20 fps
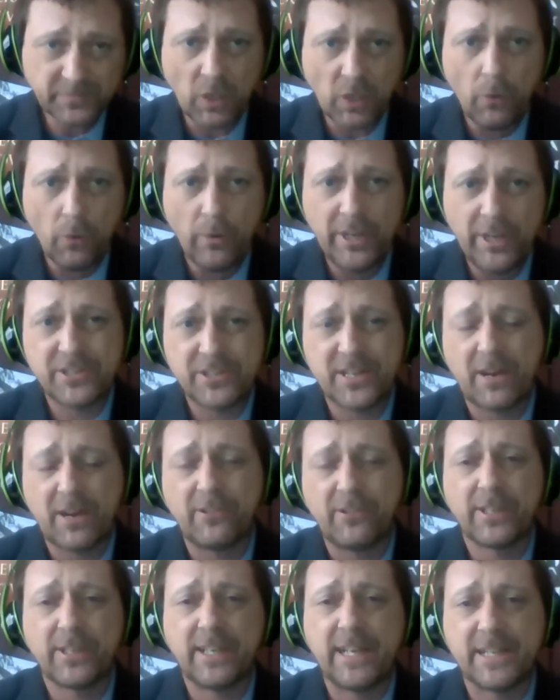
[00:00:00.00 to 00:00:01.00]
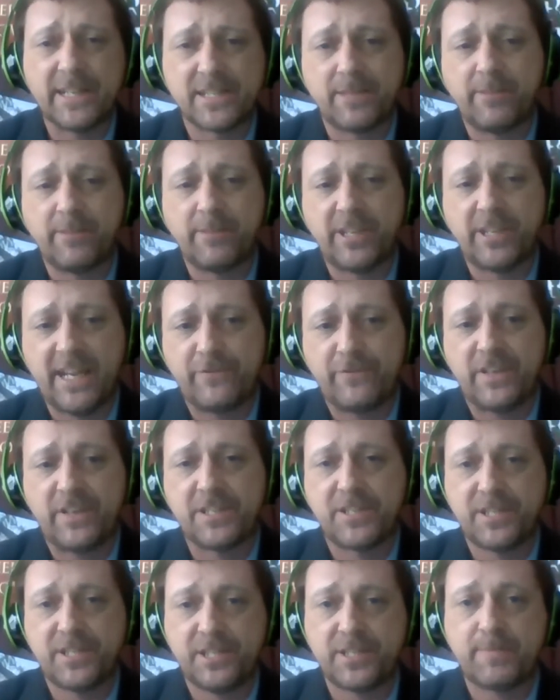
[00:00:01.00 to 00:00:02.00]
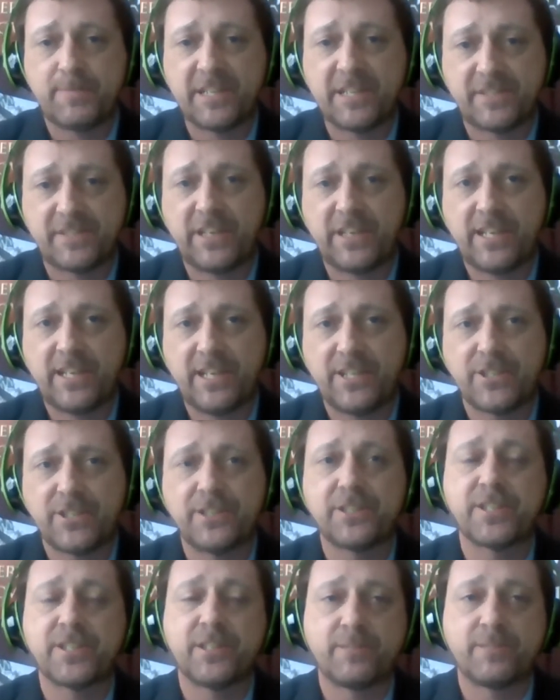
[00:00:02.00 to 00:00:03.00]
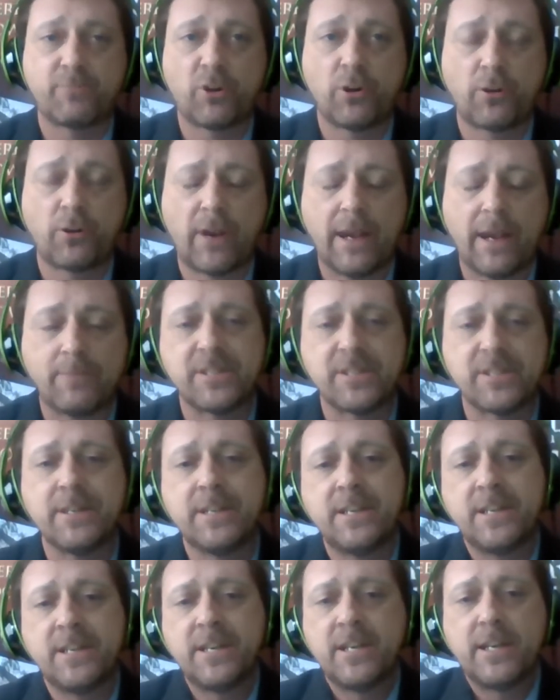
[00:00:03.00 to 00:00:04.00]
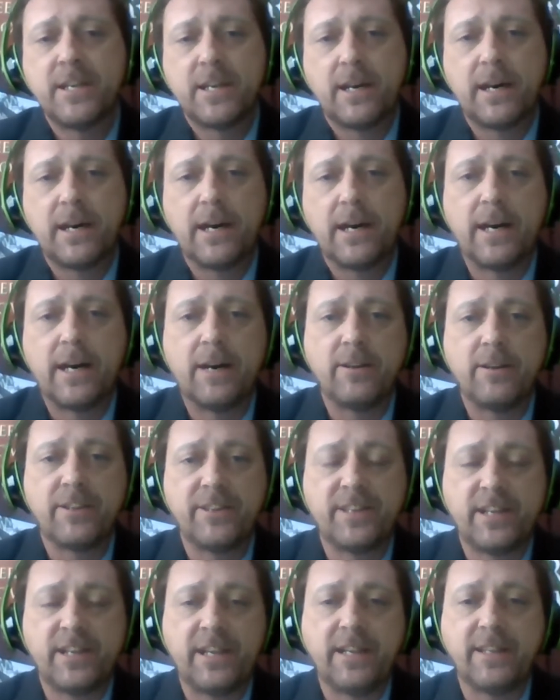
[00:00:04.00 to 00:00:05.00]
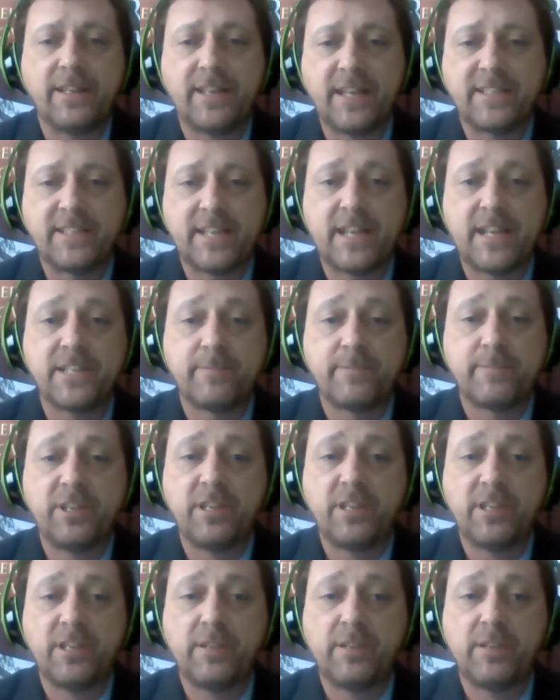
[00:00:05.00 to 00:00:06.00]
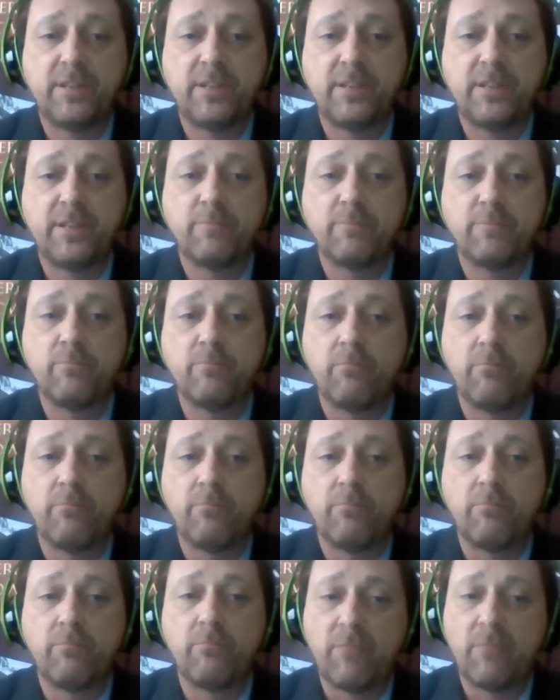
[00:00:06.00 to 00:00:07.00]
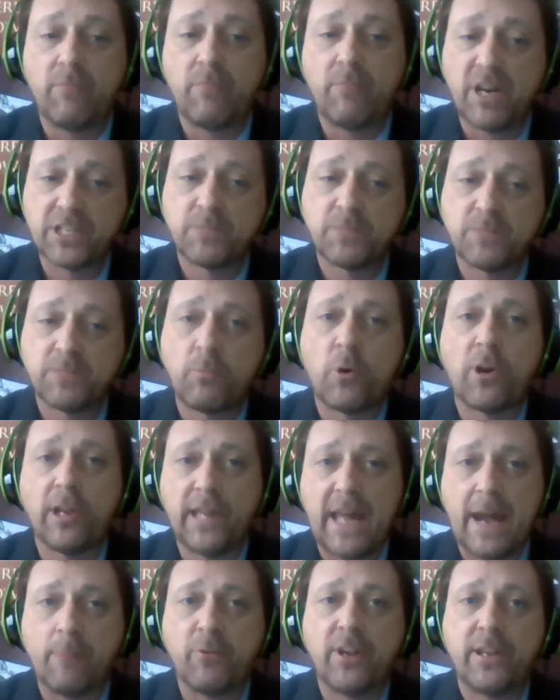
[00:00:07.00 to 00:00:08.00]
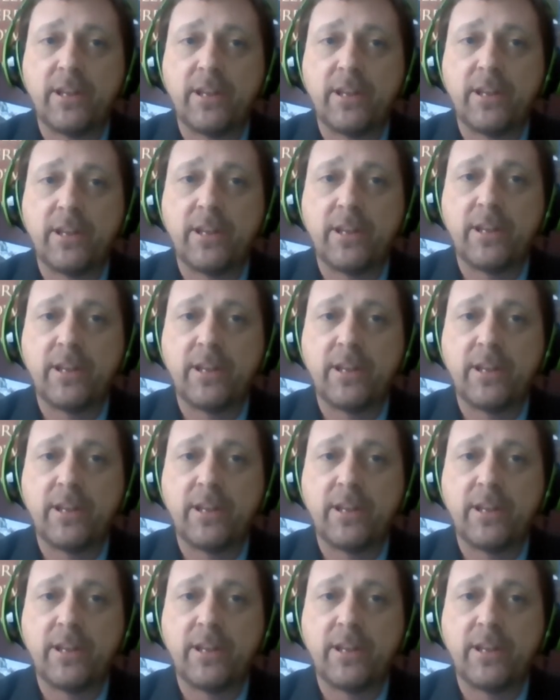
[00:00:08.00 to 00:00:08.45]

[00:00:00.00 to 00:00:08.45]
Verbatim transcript: When you start looking at some of the FSC specifications and programs, uh, they they tend to be much more elaborate.